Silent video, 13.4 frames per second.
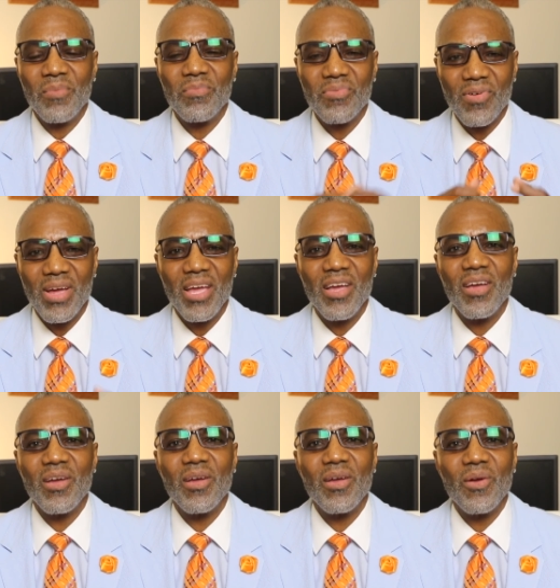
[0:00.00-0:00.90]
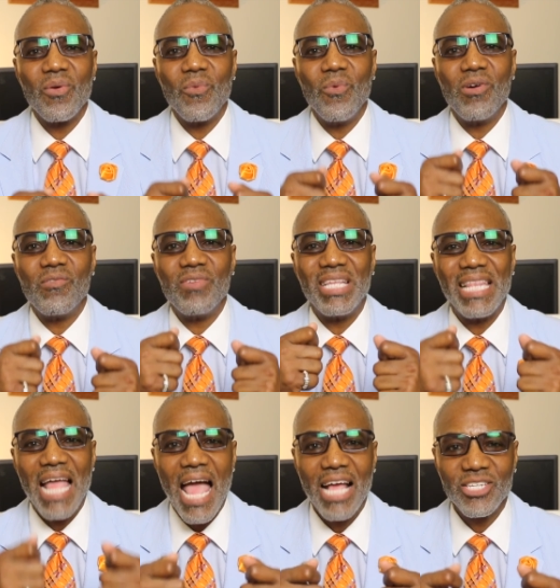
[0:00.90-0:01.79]
Prayer will
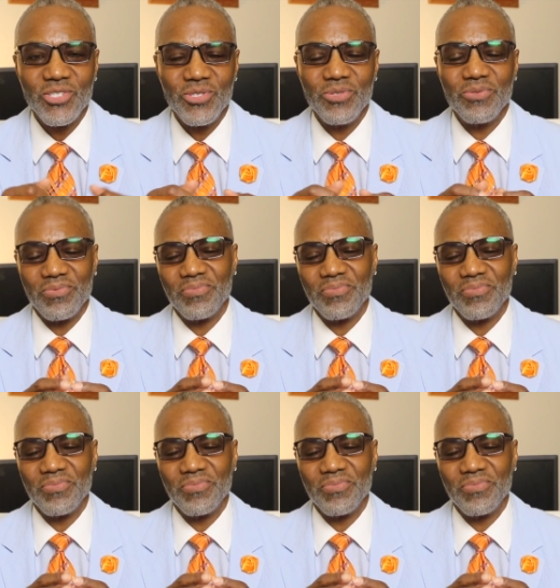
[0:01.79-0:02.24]
relax you.